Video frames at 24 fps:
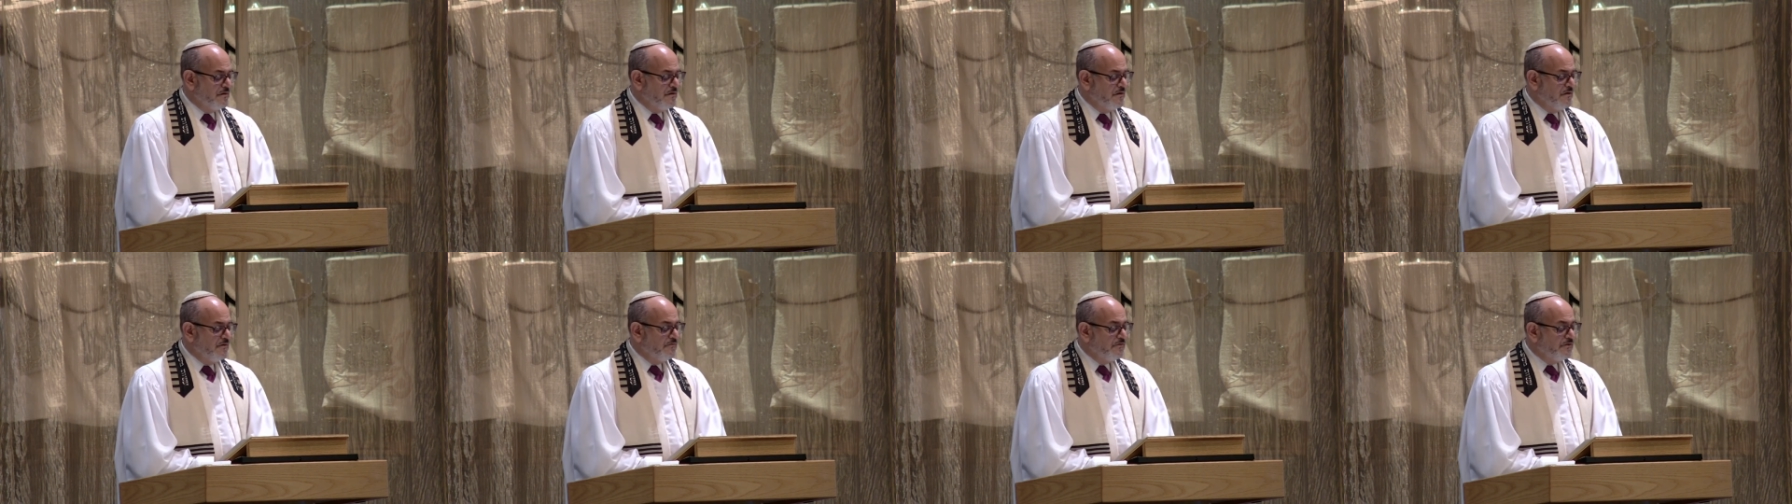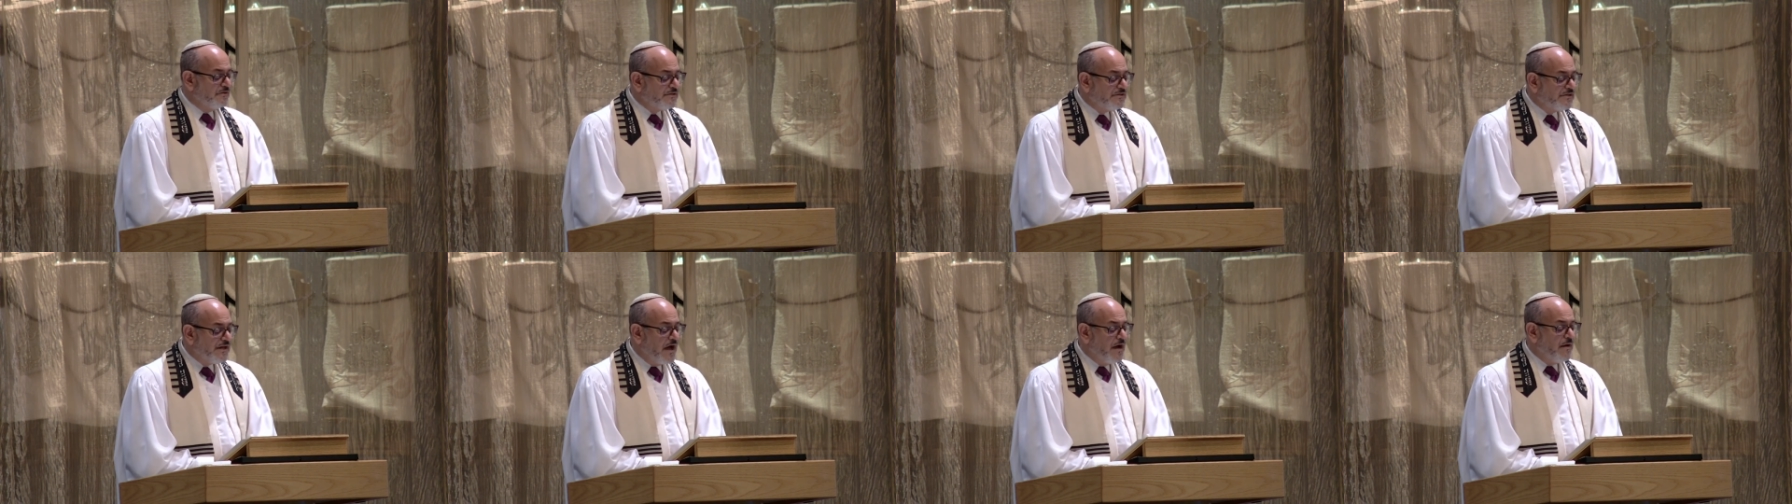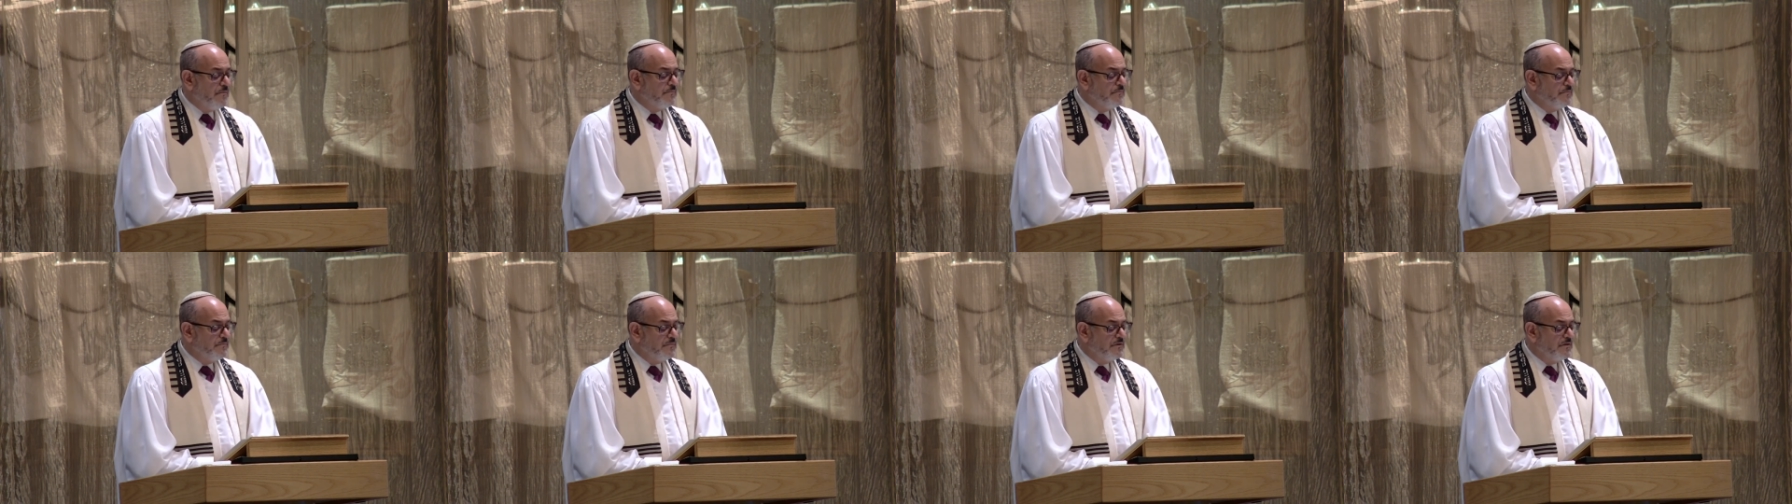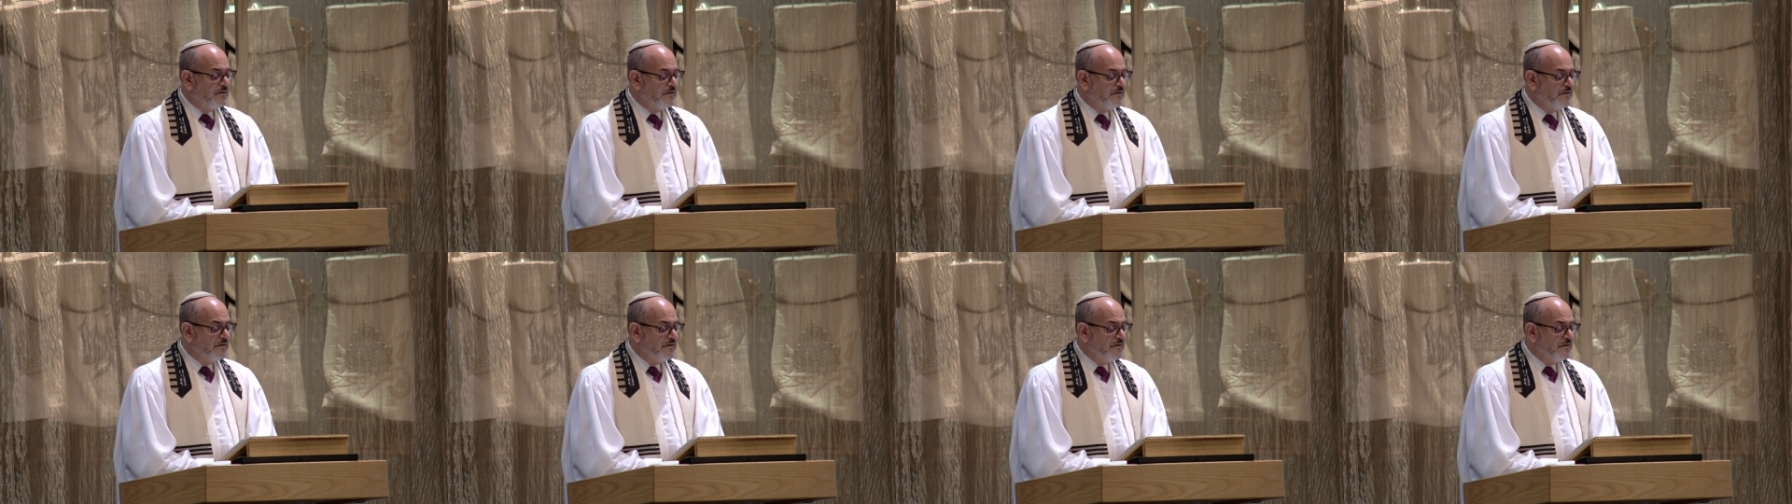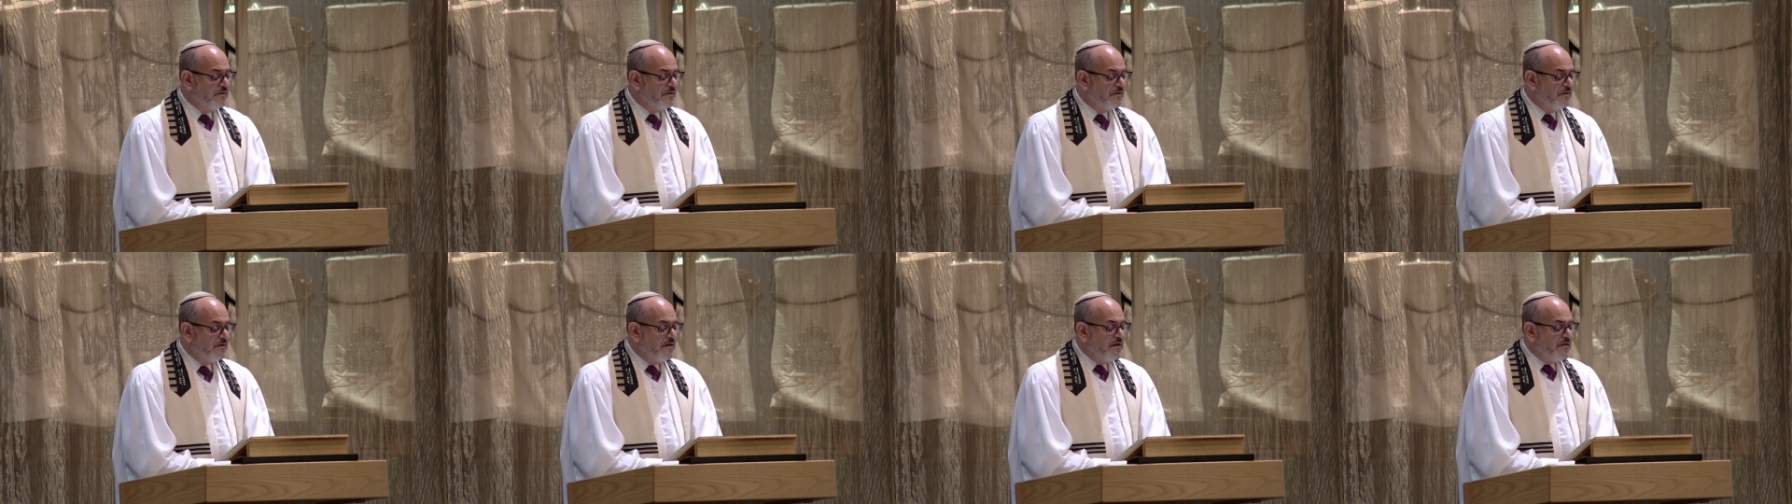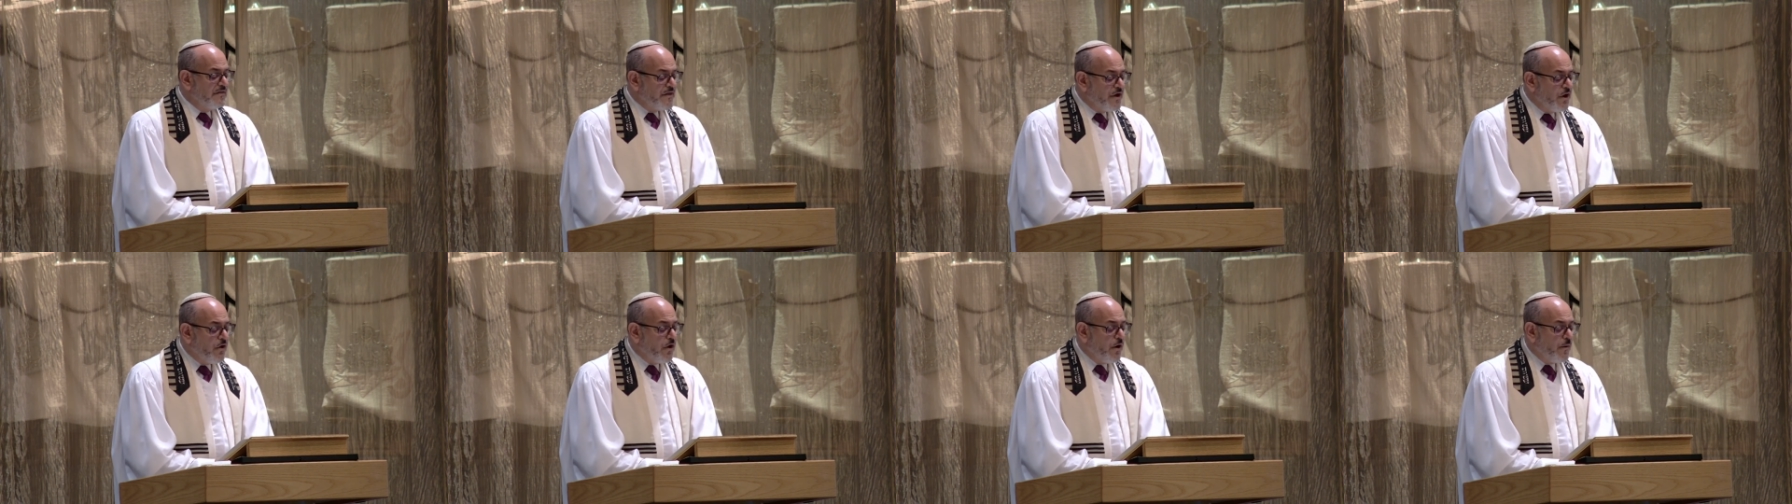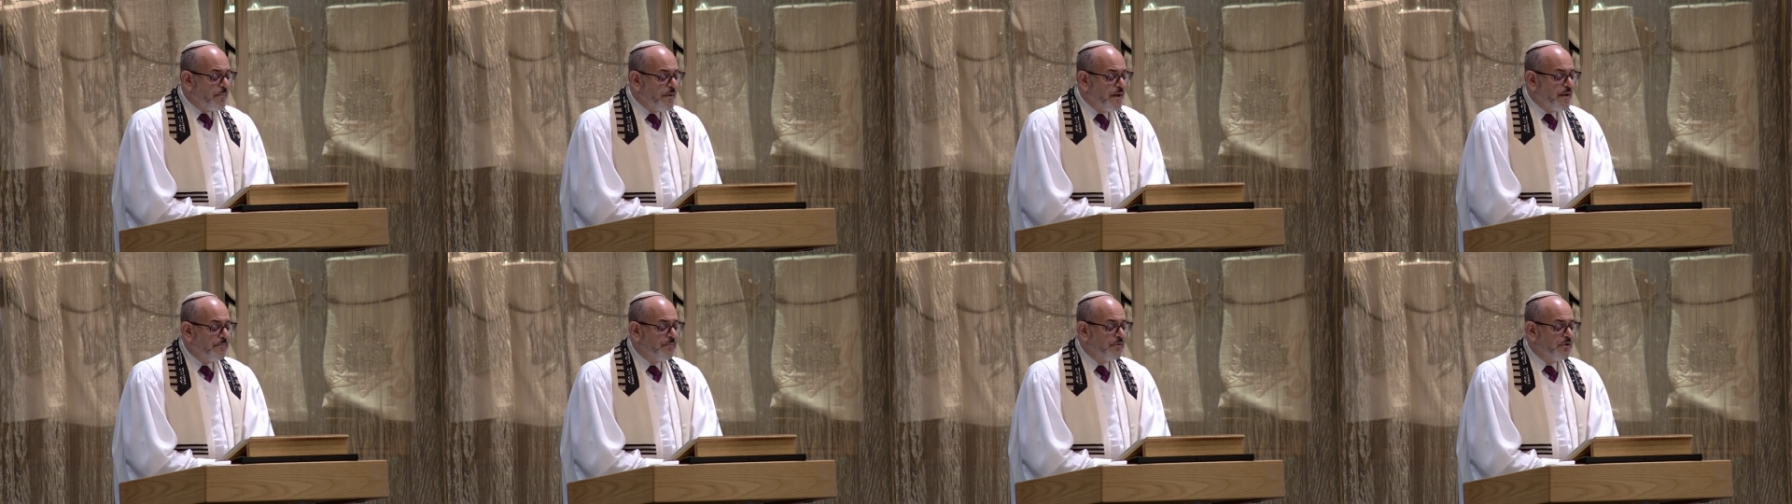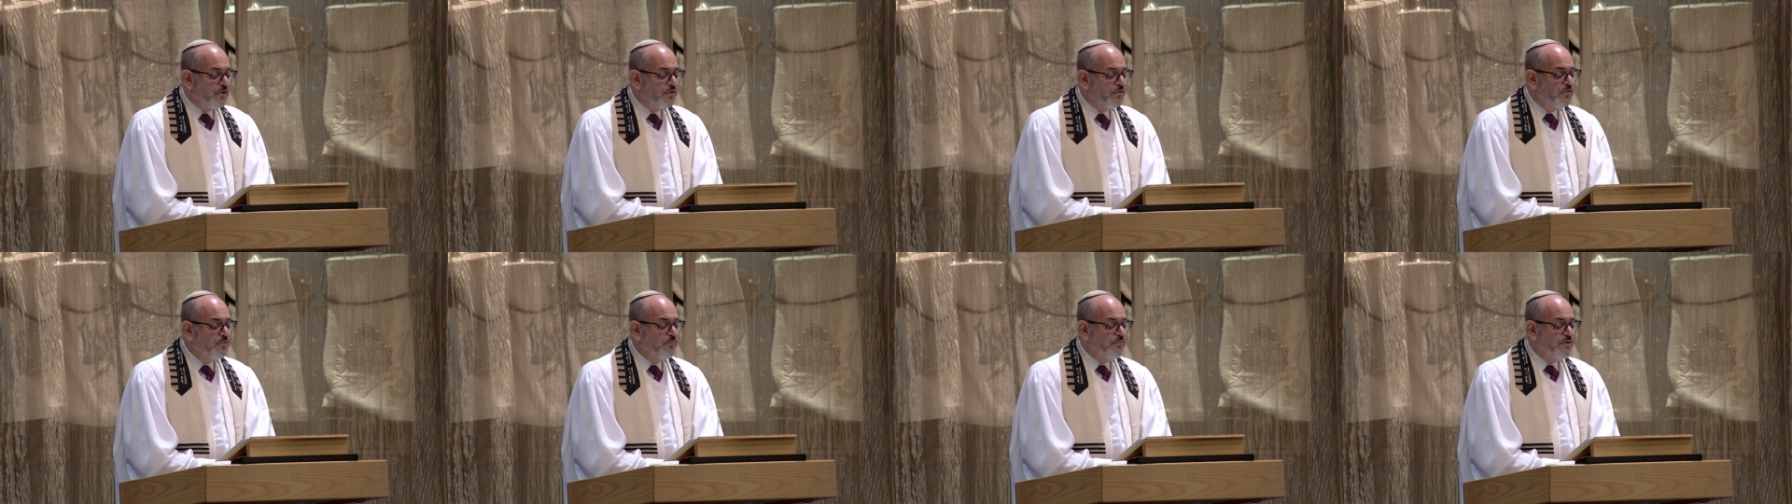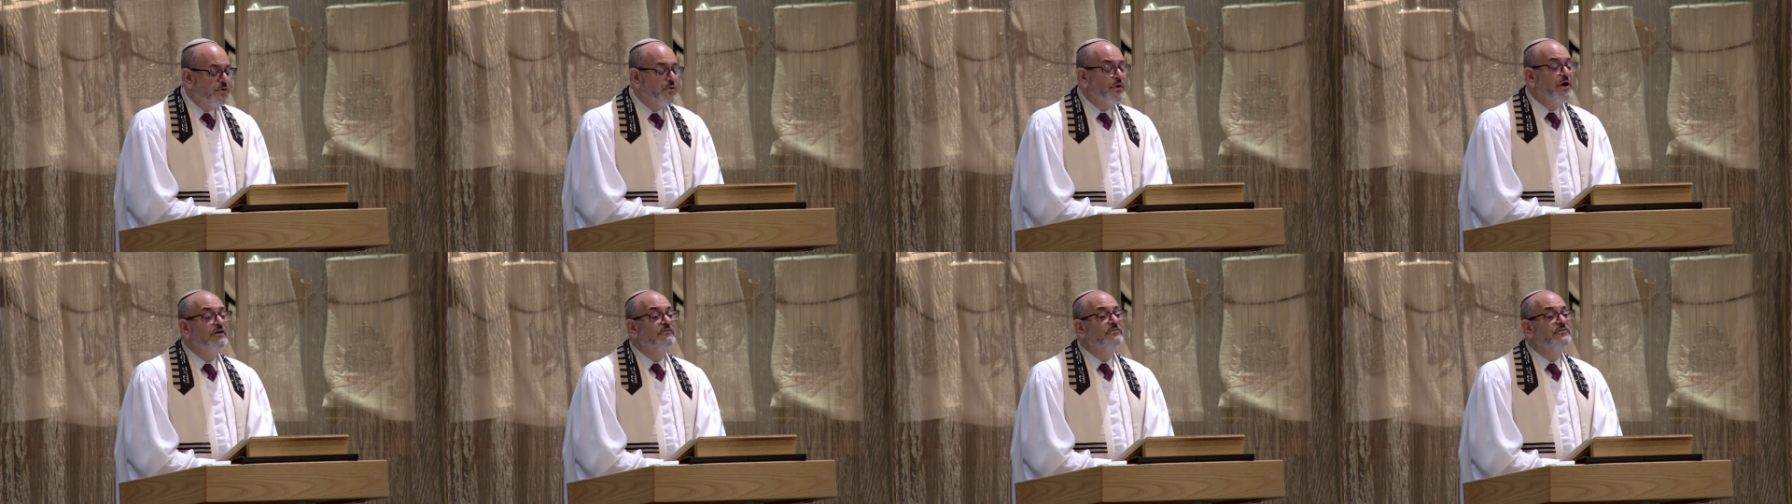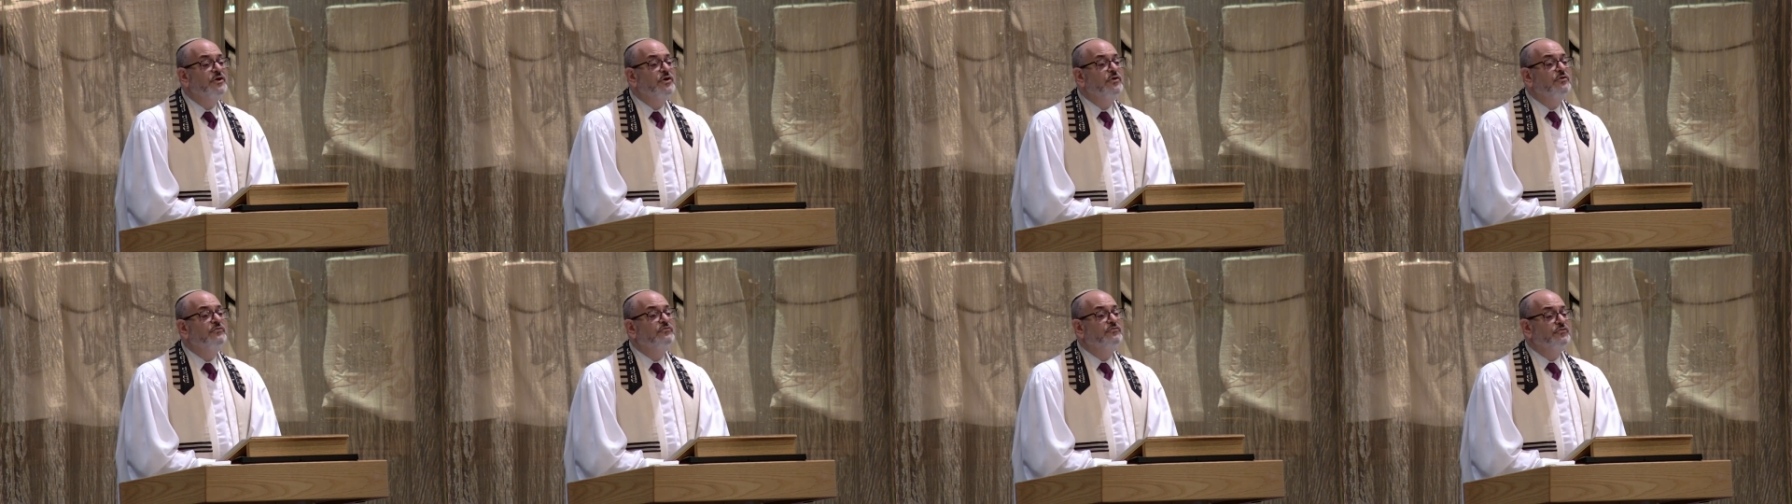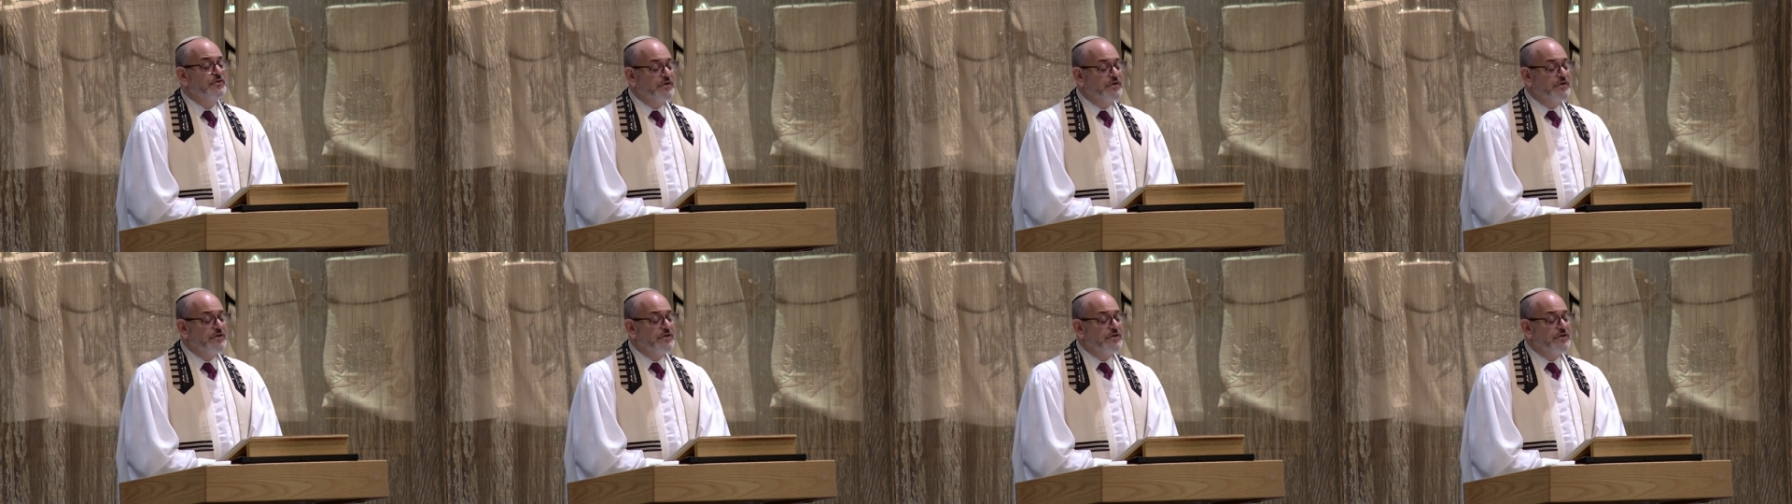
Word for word: For some, there are people whom you have known for